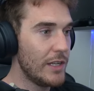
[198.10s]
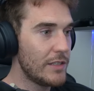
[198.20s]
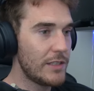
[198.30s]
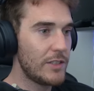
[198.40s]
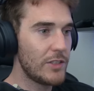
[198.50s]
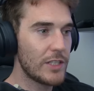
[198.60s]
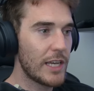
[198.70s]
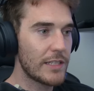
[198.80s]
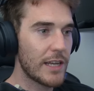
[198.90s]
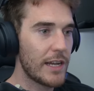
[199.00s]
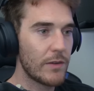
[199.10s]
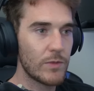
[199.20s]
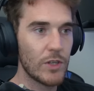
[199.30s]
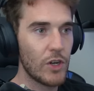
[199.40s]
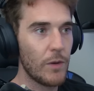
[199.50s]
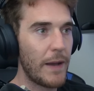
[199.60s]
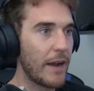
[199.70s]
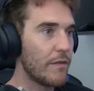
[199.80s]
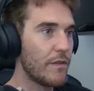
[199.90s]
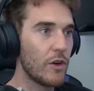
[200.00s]
to, just get started, I'm just going to go
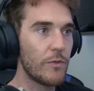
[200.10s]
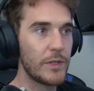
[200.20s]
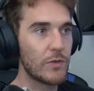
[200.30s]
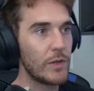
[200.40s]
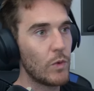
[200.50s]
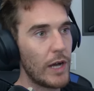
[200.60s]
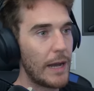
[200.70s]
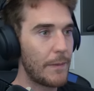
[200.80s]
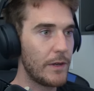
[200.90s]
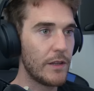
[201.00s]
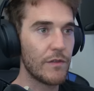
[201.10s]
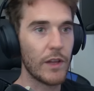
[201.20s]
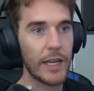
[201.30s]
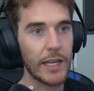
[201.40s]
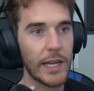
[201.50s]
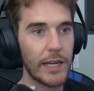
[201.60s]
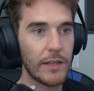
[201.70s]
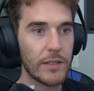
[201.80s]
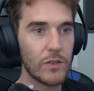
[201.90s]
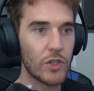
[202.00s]
back and forth between what happened in the flight and kind
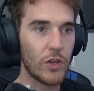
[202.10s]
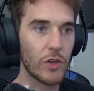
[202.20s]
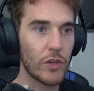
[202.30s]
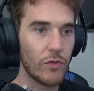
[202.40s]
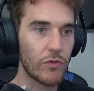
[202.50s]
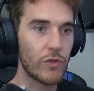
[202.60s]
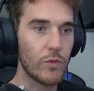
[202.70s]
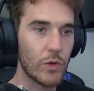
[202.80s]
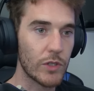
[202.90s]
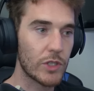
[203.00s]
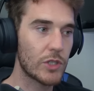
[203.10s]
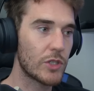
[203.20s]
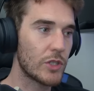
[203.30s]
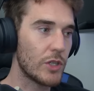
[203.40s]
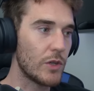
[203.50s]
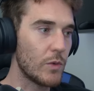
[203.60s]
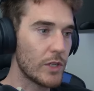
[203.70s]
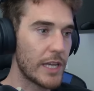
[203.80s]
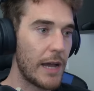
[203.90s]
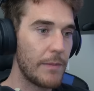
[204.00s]
of talk you through what's uh,
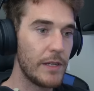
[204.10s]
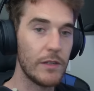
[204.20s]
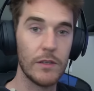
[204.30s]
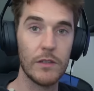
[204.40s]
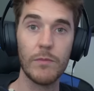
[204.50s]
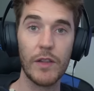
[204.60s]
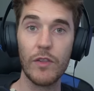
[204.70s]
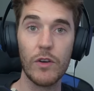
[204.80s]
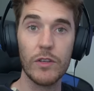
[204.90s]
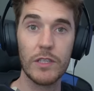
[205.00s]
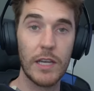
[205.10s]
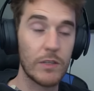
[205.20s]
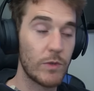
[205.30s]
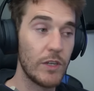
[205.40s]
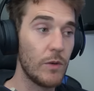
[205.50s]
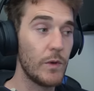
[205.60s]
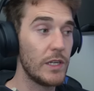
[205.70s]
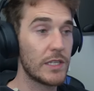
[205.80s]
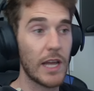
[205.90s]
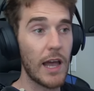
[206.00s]
what's happening and, and my thoughts as we go. But
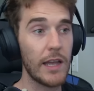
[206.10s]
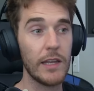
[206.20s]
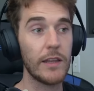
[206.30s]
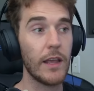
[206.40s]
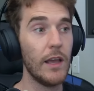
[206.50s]
it started